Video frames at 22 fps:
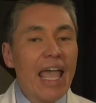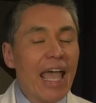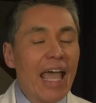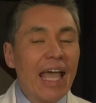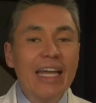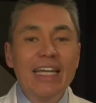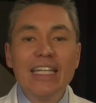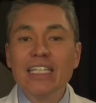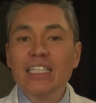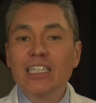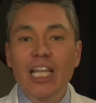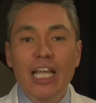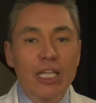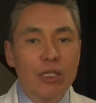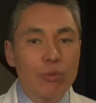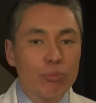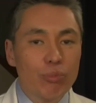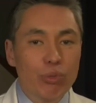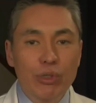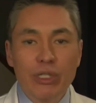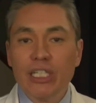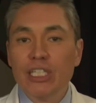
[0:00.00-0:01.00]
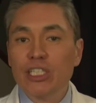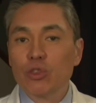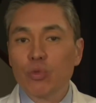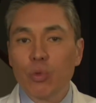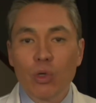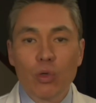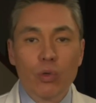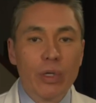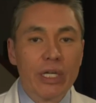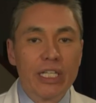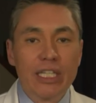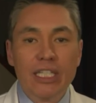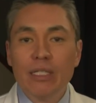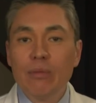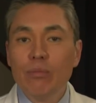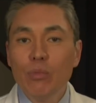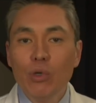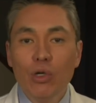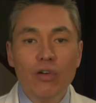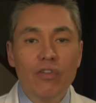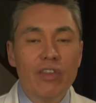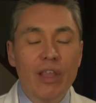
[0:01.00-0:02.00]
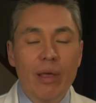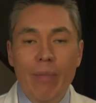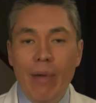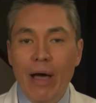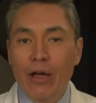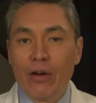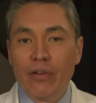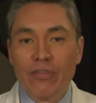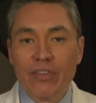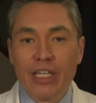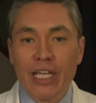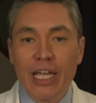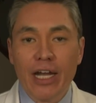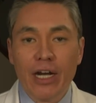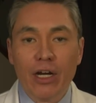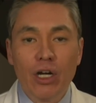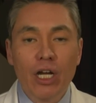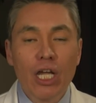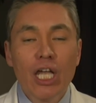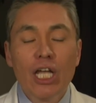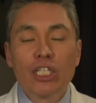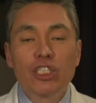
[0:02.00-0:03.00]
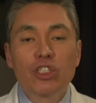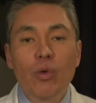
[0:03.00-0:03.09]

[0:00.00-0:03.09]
Any light breeze will quickly move them out of the air.